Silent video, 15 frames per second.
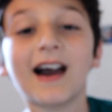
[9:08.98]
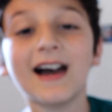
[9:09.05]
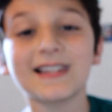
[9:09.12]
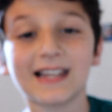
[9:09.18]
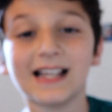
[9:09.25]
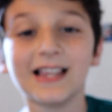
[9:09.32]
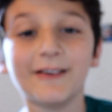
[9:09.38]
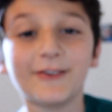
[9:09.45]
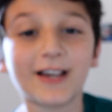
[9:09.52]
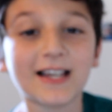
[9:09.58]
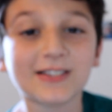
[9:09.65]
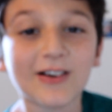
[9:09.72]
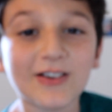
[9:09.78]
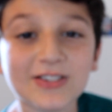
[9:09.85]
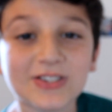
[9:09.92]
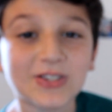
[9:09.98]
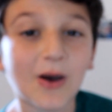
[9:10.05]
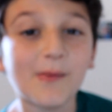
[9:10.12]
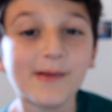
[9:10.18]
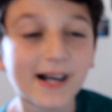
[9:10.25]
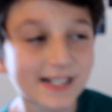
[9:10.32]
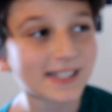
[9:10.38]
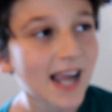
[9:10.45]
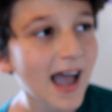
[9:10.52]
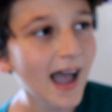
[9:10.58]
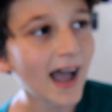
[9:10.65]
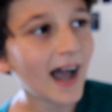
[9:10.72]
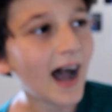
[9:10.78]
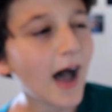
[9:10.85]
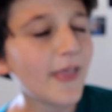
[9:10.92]
guys, I love you guys all so much.
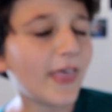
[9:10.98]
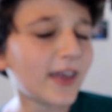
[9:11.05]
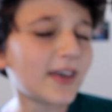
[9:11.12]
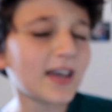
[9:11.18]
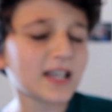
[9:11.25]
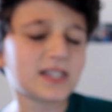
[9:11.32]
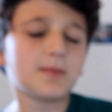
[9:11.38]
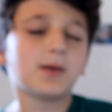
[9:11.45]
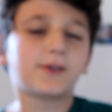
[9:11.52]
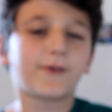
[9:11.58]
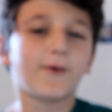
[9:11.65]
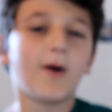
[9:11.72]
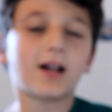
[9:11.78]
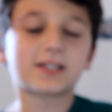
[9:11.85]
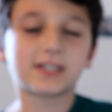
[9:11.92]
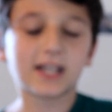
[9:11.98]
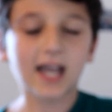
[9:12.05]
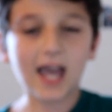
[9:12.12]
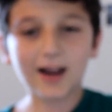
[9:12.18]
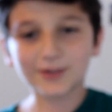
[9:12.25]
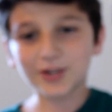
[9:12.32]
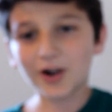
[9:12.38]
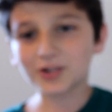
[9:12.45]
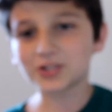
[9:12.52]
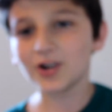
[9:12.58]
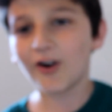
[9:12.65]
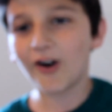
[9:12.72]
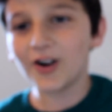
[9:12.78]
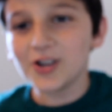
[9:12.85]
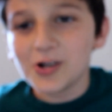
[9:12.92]
Thank you guys so much for watching, and I'll talk to
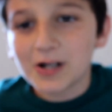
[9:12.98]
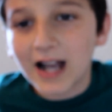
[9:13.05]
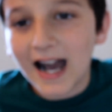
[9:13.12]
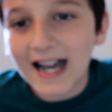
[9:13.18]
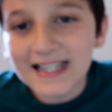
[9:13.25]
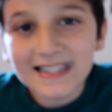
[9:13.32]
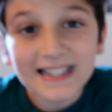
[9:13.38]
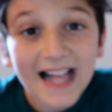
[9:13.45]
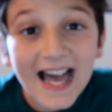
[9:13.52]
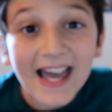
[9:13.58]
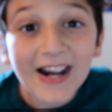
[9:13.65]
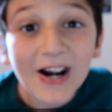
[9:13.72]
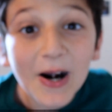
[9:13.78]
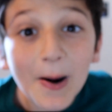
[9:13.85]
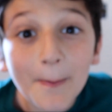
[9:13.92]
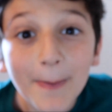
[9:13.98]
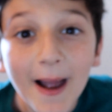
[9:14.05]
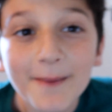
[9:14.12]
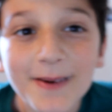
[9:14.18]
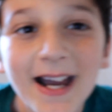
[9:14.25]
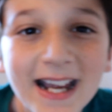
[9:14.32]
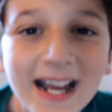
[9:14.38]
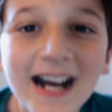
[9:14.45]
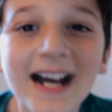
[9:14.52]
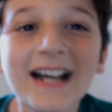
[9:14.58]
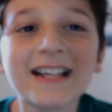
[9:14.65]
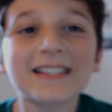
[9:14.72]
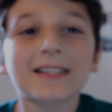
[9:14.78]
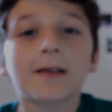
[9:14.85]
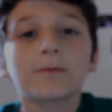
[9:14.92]
all you guys later. Bye bye,
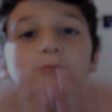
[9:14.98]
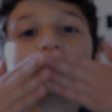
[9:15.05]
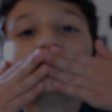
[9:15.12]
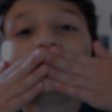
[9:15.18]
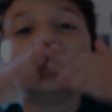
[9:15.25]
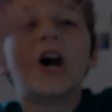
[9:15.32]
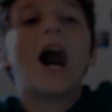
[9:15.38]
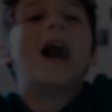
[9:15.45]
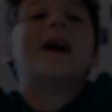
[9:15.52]
guys. Mwah.